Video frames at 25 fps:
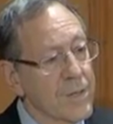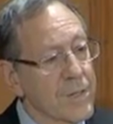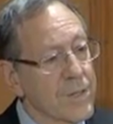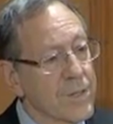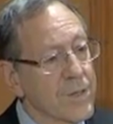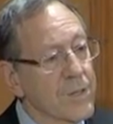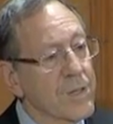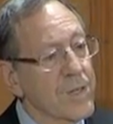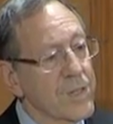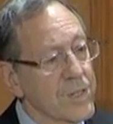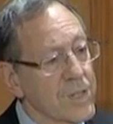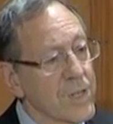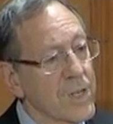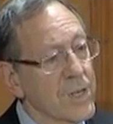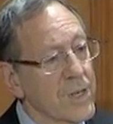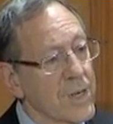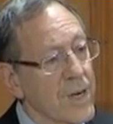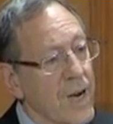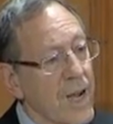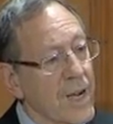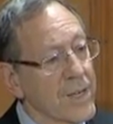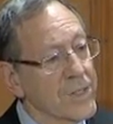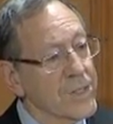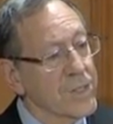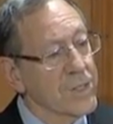to these
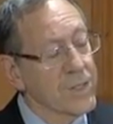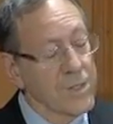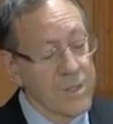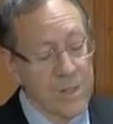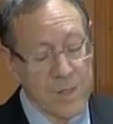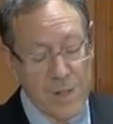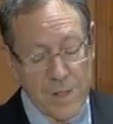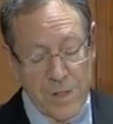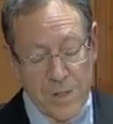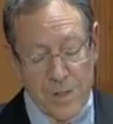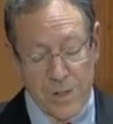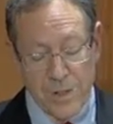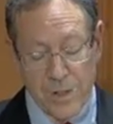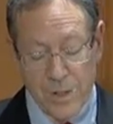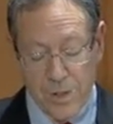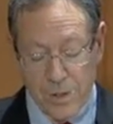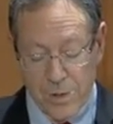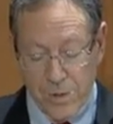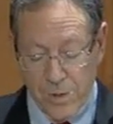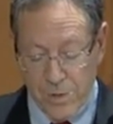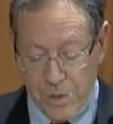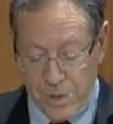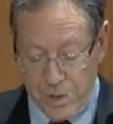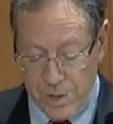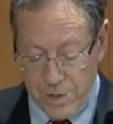international
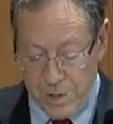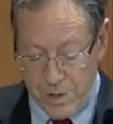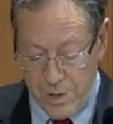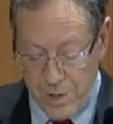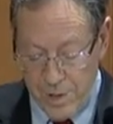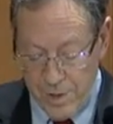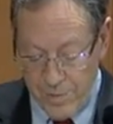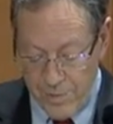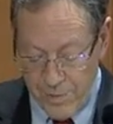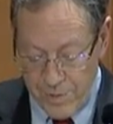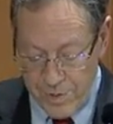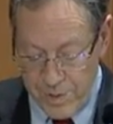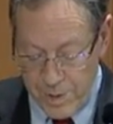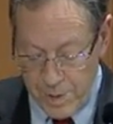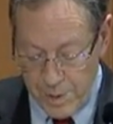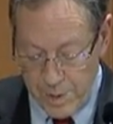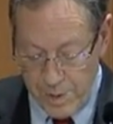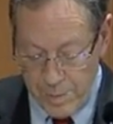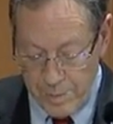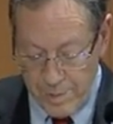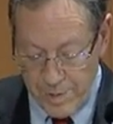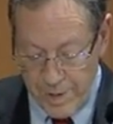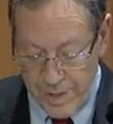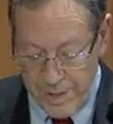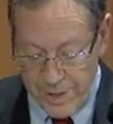institutions for
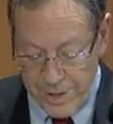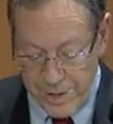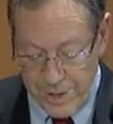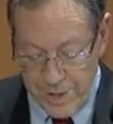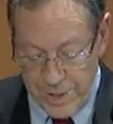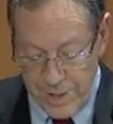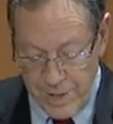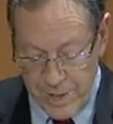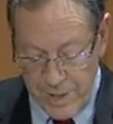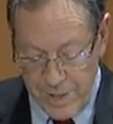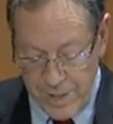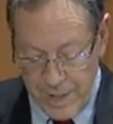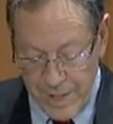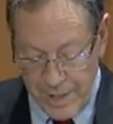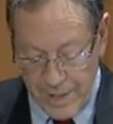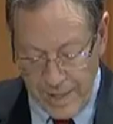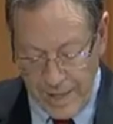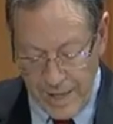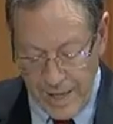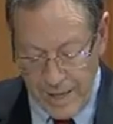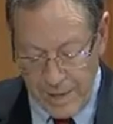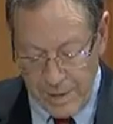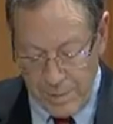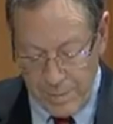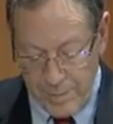deliberation and
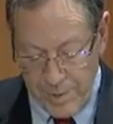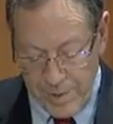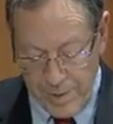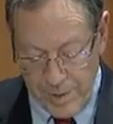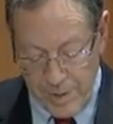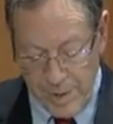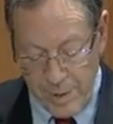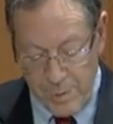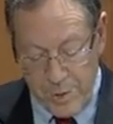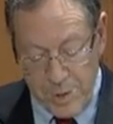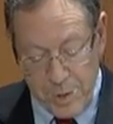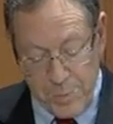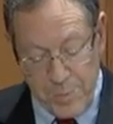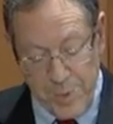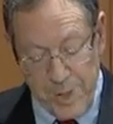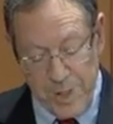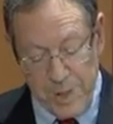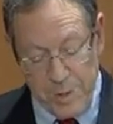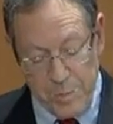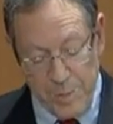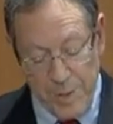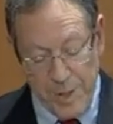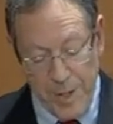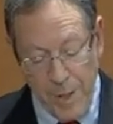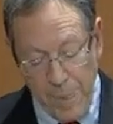accountability. Which
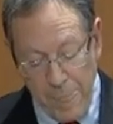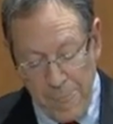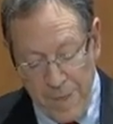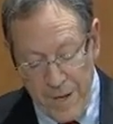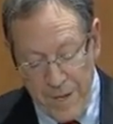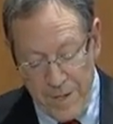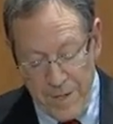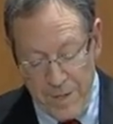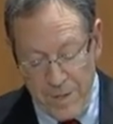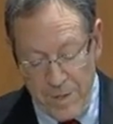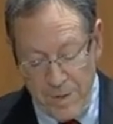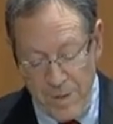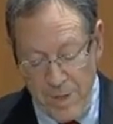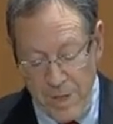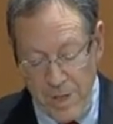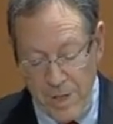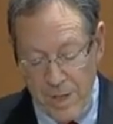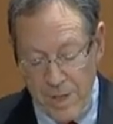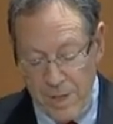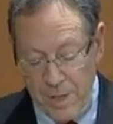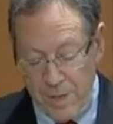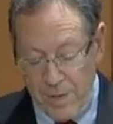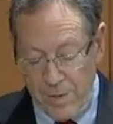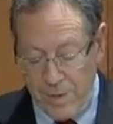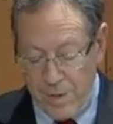brings me to the
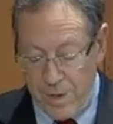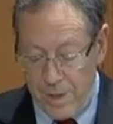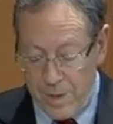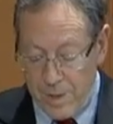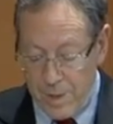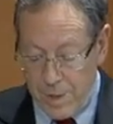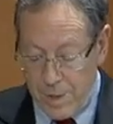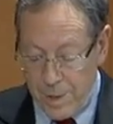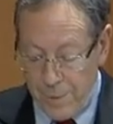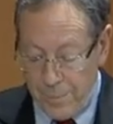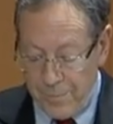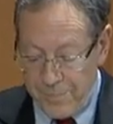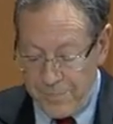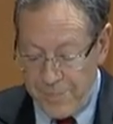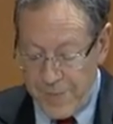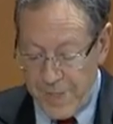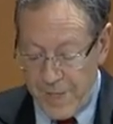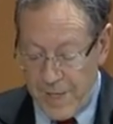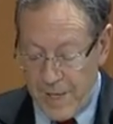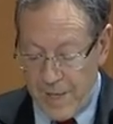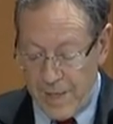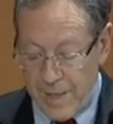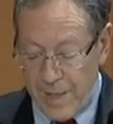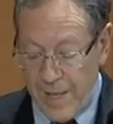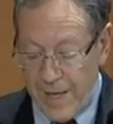third
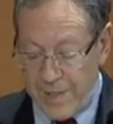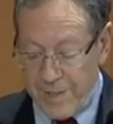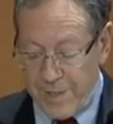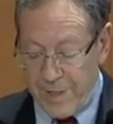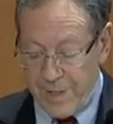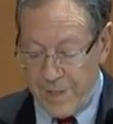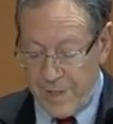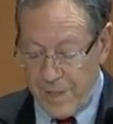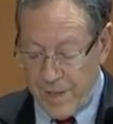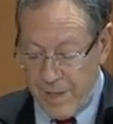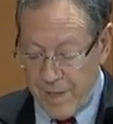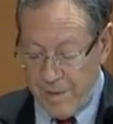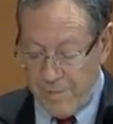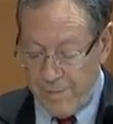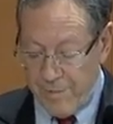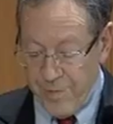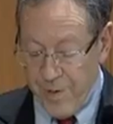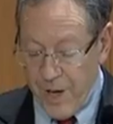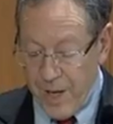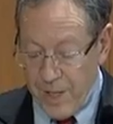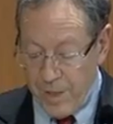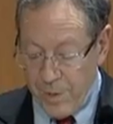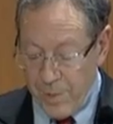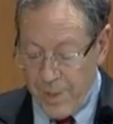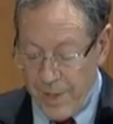lesson, and
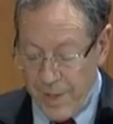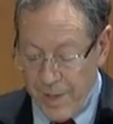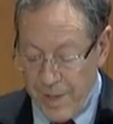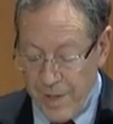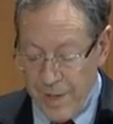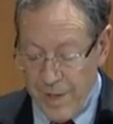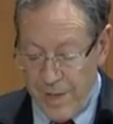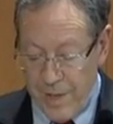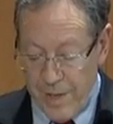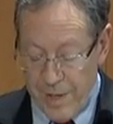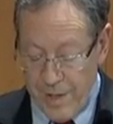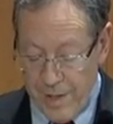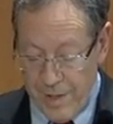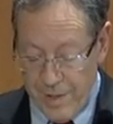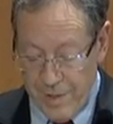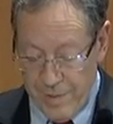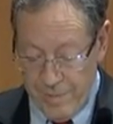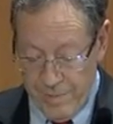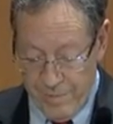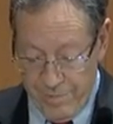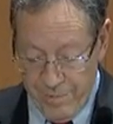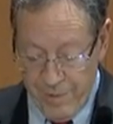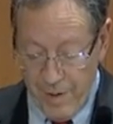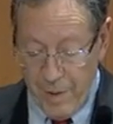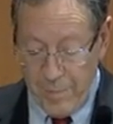following
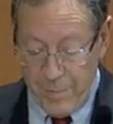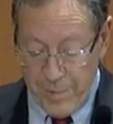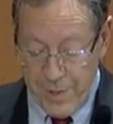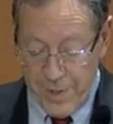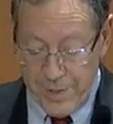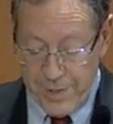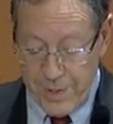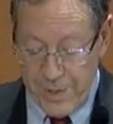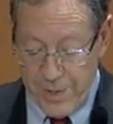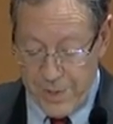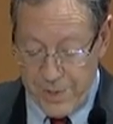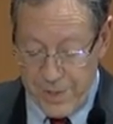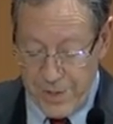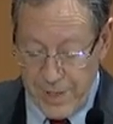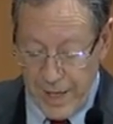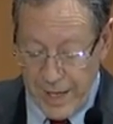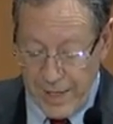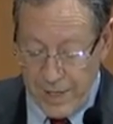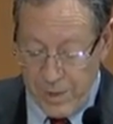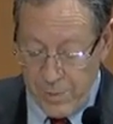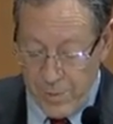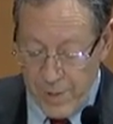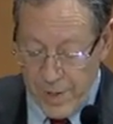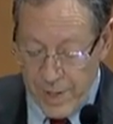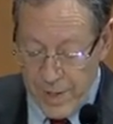from this
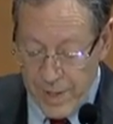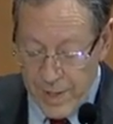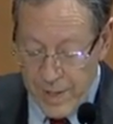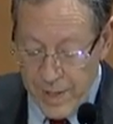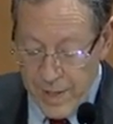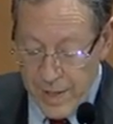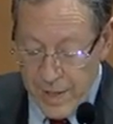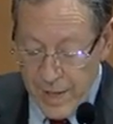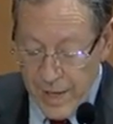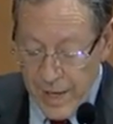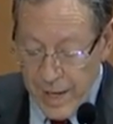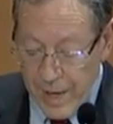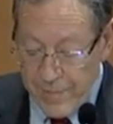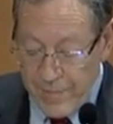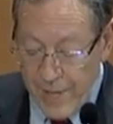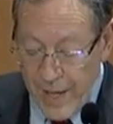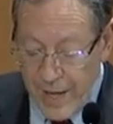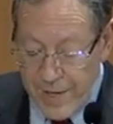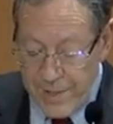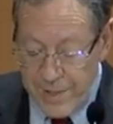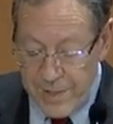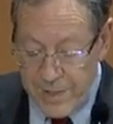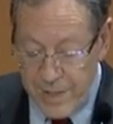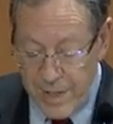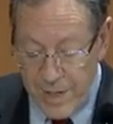second one, and
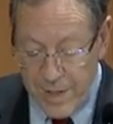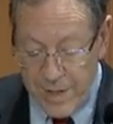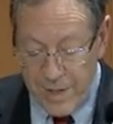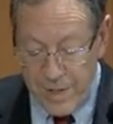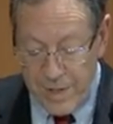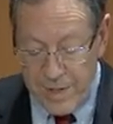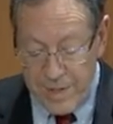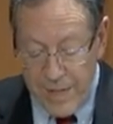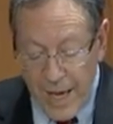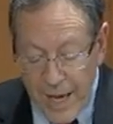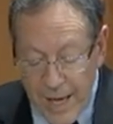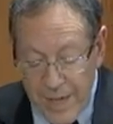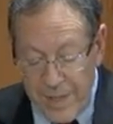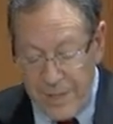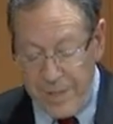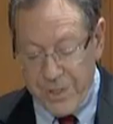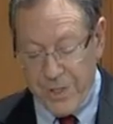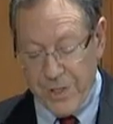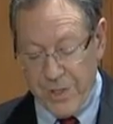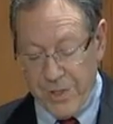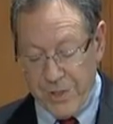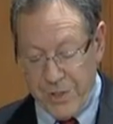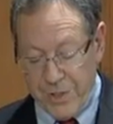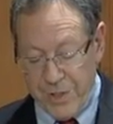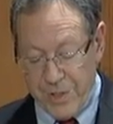that is the
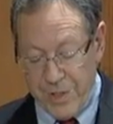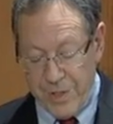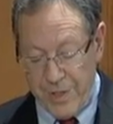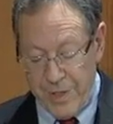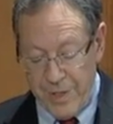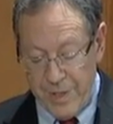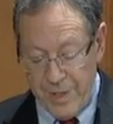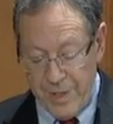dangers